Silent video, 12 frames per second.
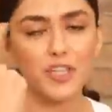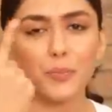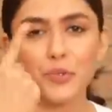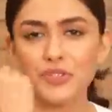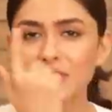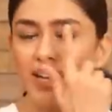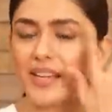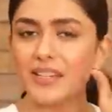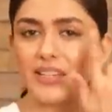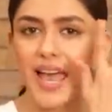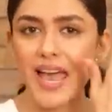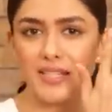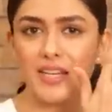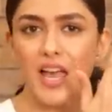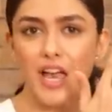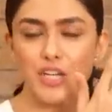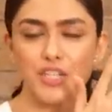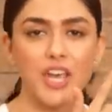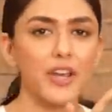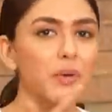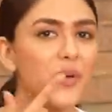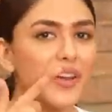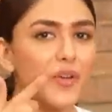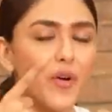She puts it as an
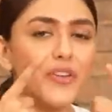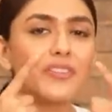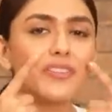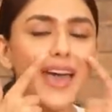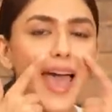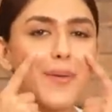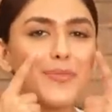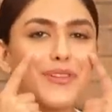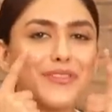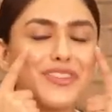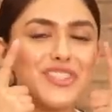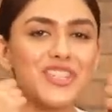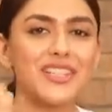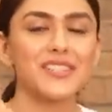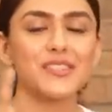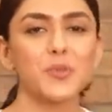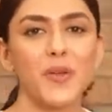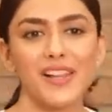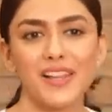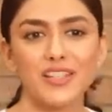eyeshadow and on the apple of the cheeks as well.